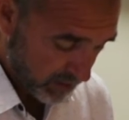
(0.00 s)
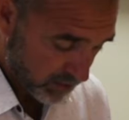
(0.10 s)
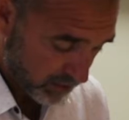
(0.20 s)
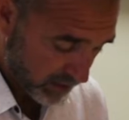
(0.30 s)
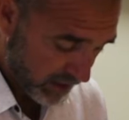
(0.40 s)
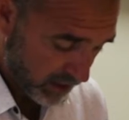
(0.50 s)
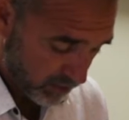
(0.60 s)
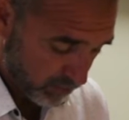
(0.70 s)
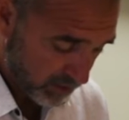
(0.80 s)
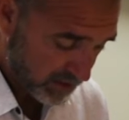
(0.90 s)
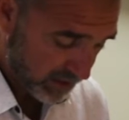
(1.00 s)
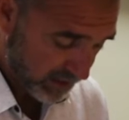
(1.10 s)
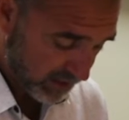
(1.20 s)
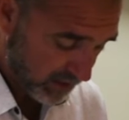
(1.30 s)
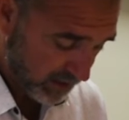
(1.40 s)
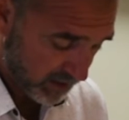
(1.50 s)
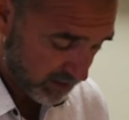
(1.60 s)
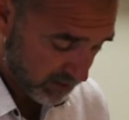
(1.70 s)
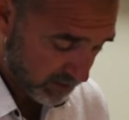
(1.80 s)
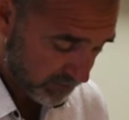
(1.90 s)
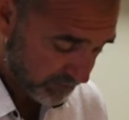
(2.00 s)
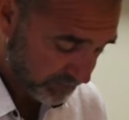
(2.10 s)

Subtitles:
So now, once I get this,